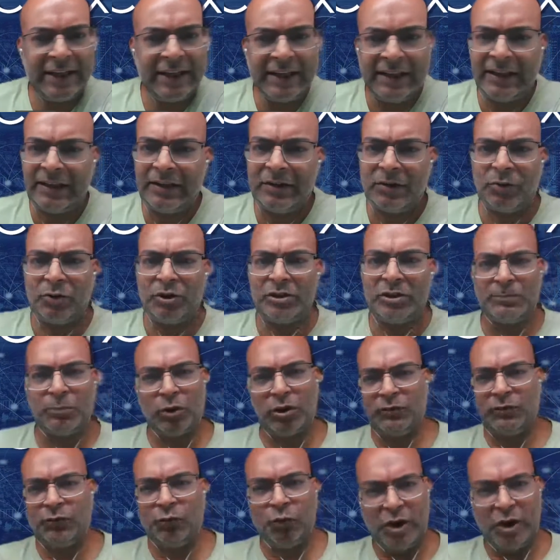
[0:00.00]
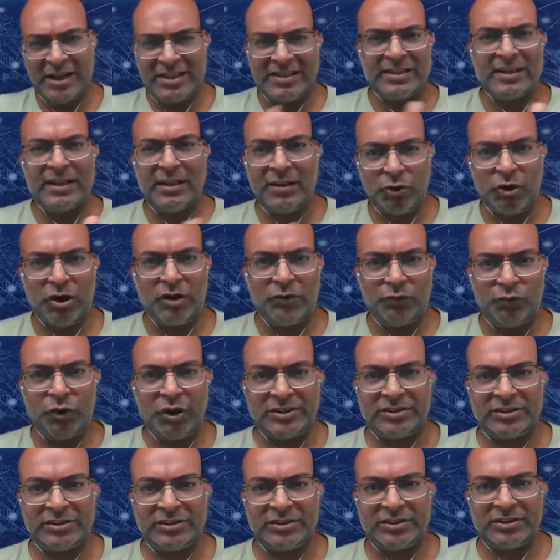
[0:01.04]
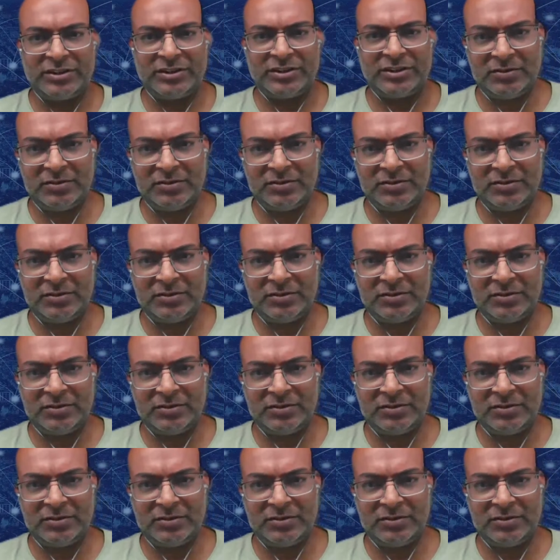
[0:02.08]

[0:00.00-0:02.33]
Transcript: and it includes both voice and non-voice, right?